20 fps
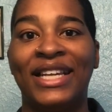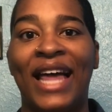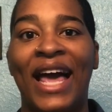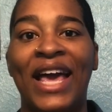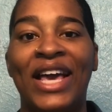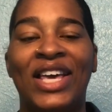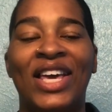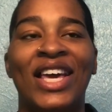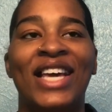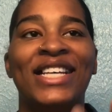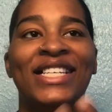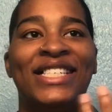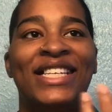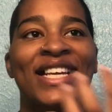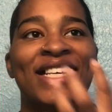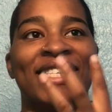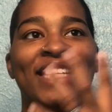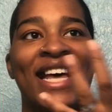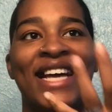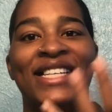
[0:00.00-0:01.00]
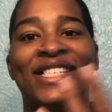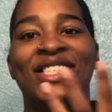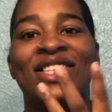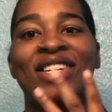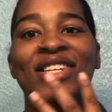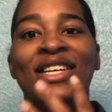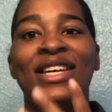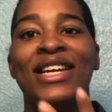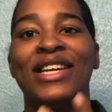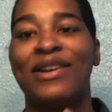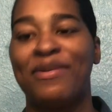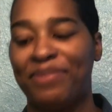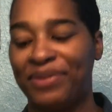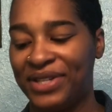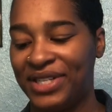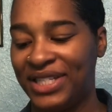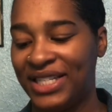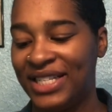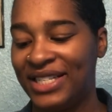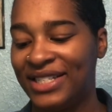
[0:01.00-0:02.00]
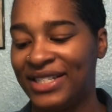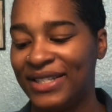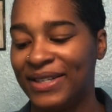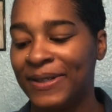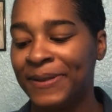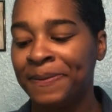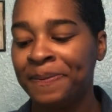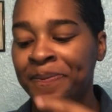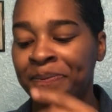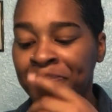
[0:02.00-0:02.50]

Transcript: Like he's just like chilling in the placenta.